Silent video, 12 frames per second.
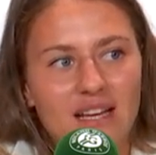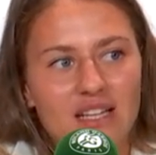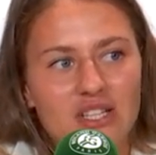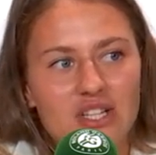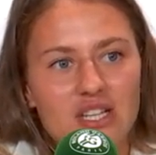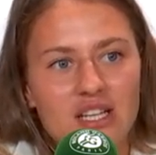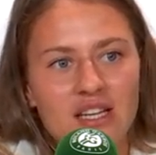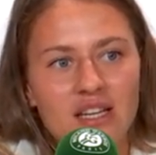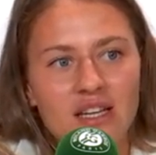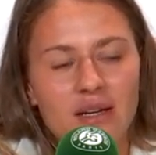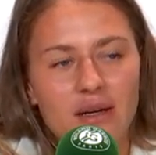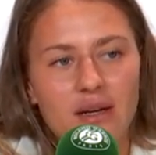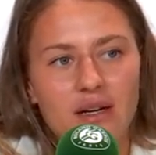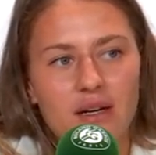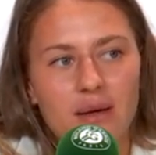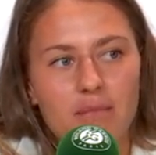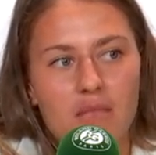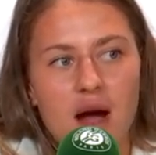She
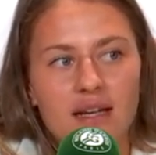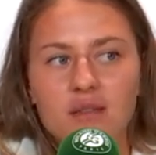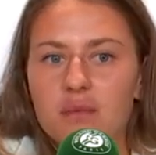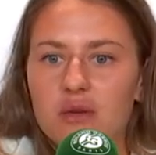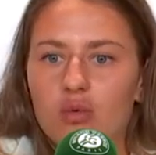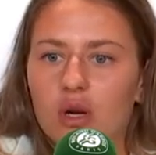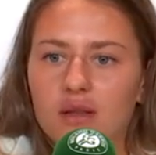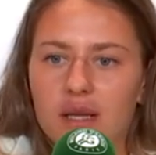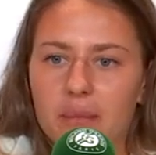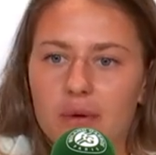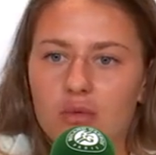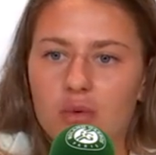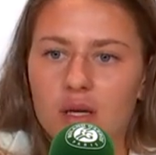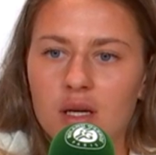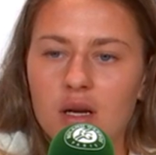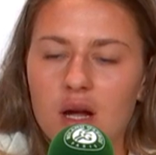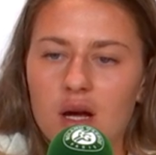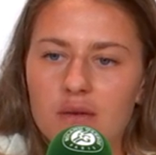might be world number
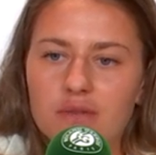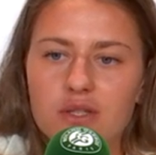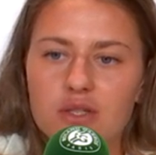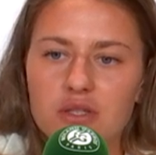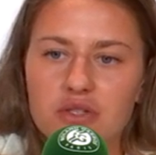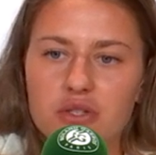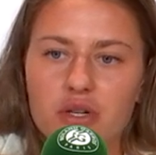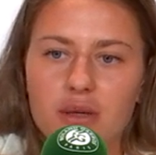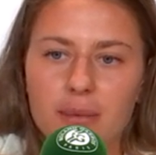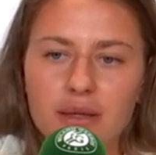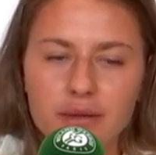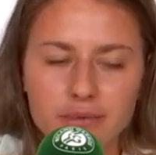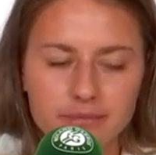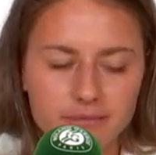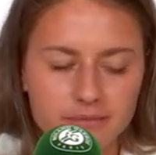one after this tournament,